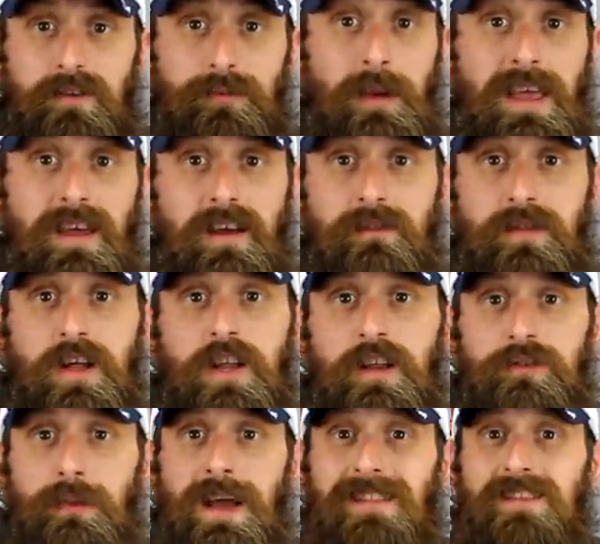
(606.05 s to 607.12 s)
Speaking of the
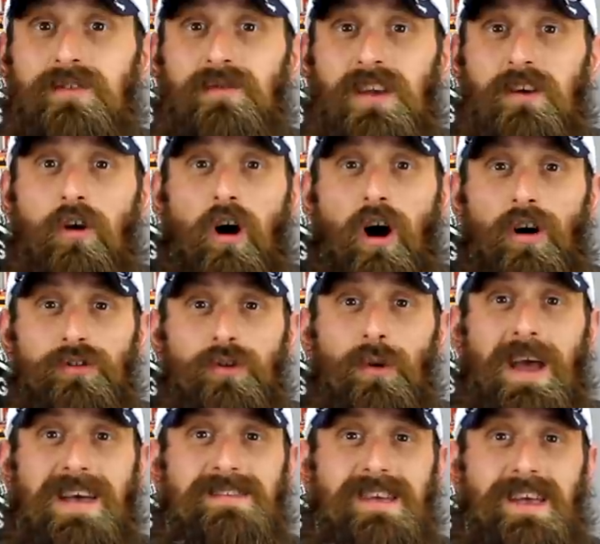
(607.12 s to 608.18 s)
clutch pack, this vehicle also
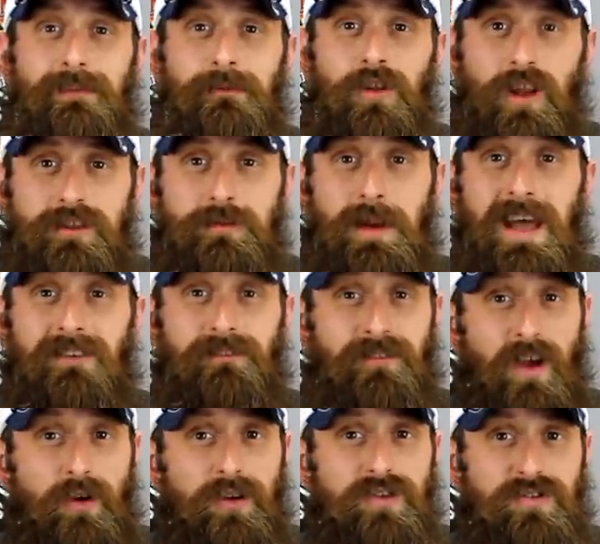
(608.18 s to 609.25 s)
has a clutch pack
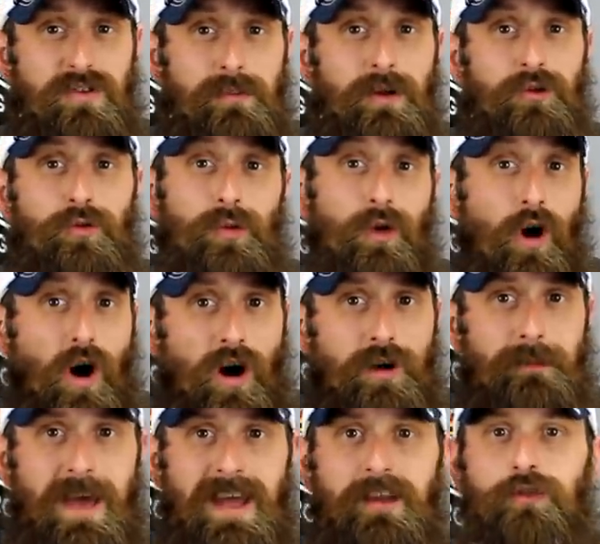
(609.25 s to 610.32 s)
very similar to an
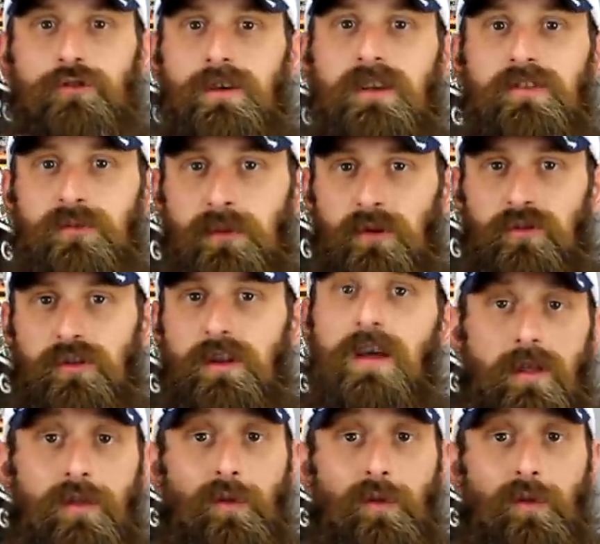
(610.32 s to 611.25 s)
automatic transmission.